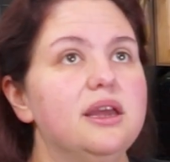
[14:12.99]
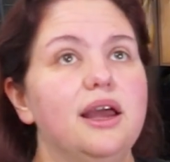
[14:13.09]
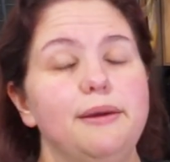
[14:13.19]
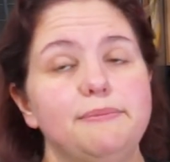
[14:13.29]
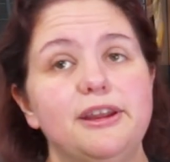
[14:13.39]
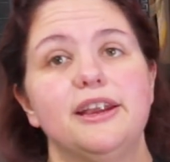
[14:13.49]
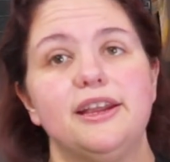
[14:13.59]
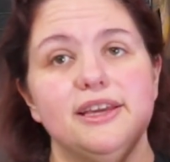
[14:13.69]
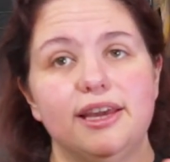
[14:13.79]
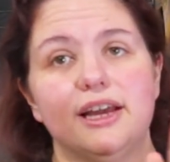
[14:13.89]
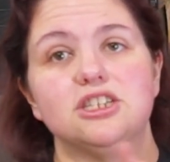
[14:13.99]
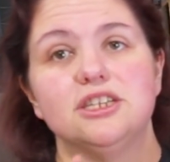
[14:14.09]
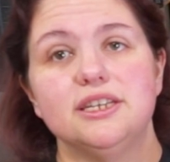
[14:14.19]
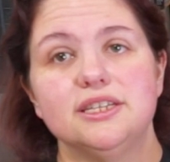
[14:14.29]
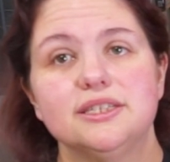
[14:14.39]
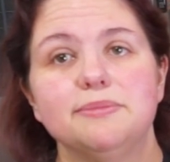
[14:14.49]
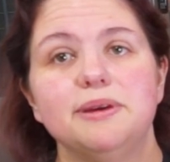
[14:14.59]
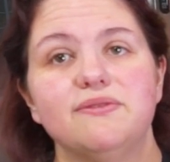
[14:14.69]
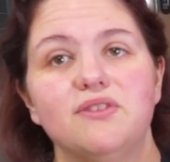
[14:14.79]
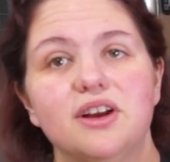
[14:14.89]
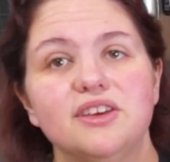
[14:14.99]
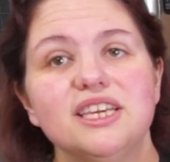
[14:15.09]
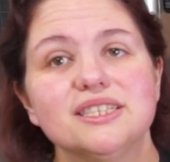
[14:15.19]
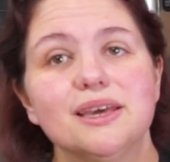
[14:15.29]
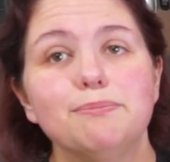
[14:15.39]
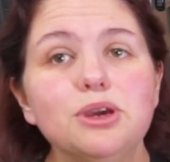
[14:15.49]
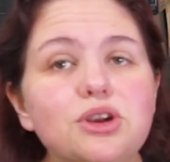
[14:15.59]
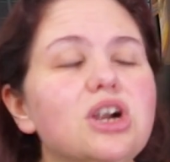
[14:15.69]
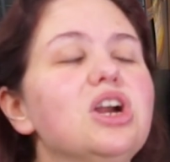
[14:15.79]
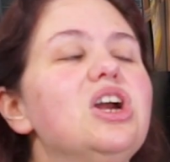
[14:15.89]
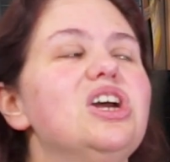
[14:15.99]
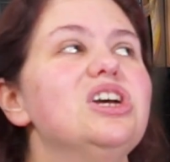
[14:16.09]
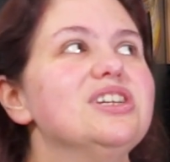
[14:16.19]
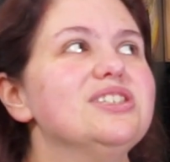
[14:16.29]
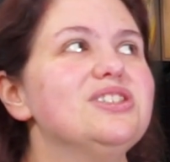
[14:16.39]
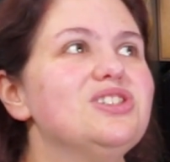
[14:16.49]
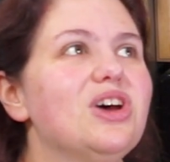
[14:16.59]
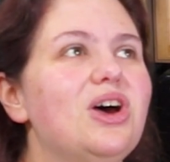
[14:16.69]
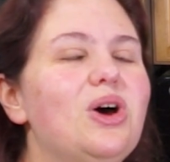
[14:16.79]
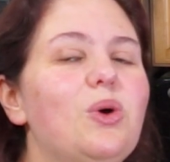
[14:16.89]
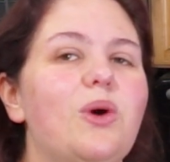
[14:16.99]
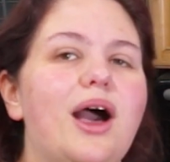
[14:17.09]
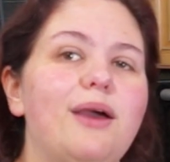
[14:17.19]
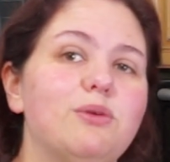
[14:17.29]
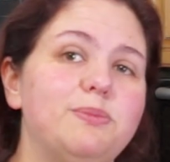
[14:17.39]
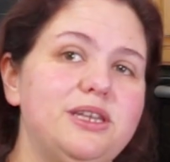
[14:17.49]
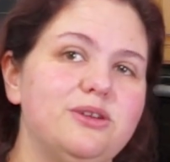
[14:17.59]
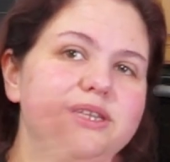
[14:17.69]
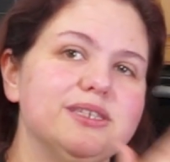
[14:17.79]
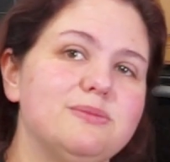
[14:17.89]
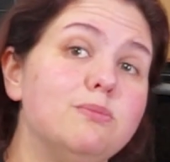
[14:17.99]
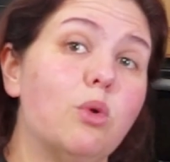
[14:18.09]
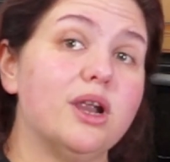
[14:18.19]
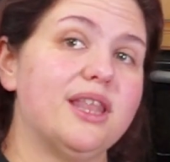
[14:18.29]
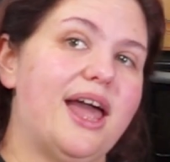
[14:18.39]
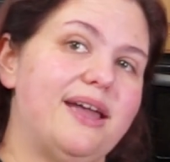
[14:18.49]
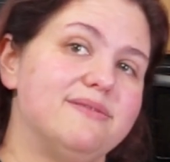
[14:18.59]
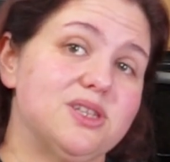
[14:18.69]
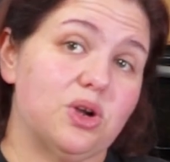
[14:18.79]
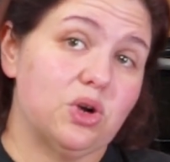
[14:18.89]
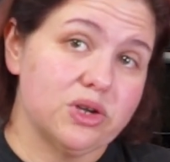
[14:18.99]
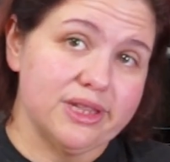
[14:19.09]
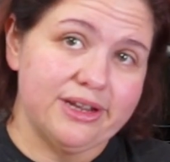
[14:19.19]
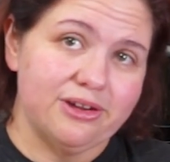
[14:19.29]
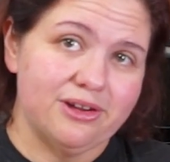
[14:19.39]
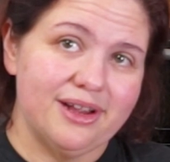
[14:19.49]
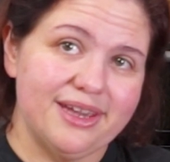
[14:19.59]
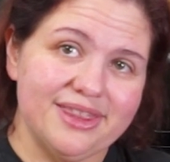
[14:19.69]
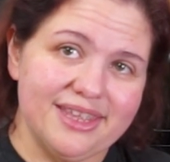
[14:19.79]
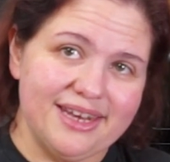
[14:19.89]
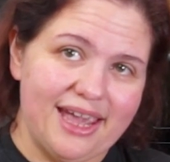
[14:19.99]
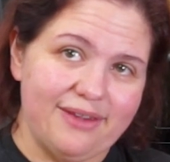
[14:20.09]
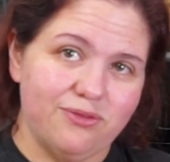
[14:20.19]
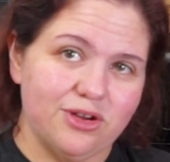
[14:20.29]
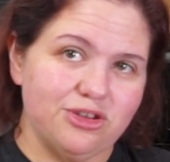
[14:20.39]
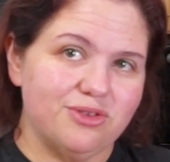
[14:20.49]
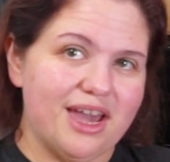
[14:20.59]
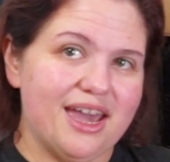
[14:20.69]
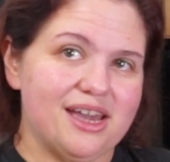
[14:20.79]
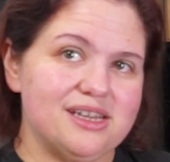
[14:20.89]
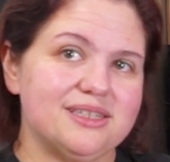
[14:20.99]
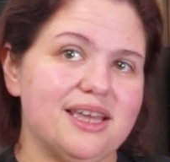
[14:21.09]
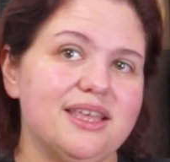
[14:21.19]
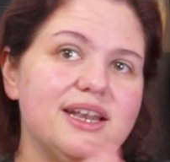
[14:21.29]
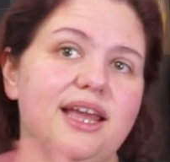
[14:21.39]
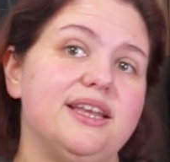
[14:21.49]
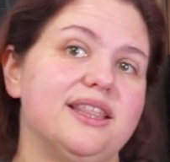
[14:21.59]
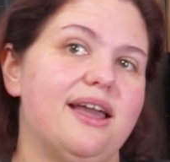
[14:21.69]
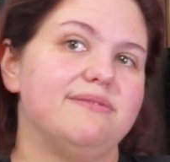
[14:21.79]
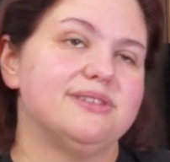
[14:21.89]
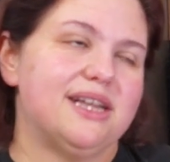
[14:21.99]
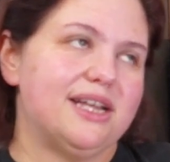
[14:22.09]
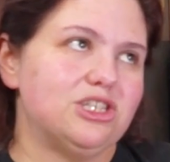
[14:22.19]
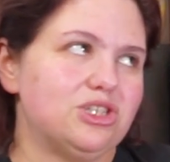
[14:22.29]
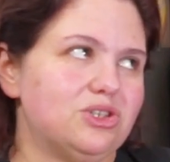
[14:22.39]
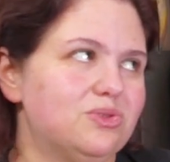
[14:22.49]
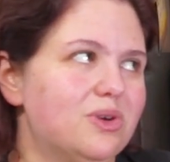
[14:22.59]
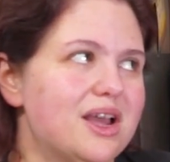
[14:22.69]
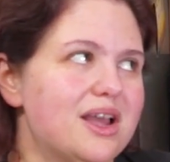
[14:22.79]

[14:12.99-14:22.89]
I'm done, and he actually needs to be in front of his computer. So I will be doing more lives earlier in the day for you guys, and then any lives that I do